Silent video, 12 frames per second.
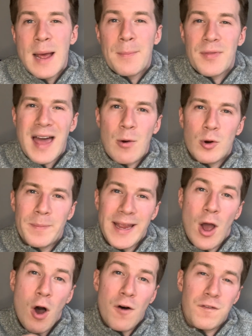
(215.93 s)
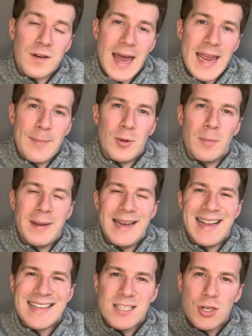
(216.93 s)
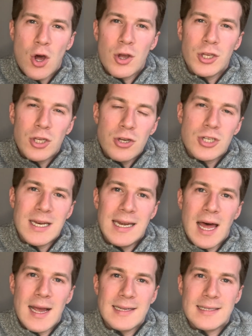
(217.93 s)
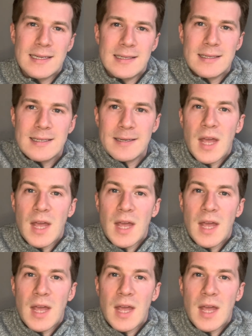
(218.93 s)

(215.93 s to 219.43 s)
but that would be off-label, meaning it's not usually licensed.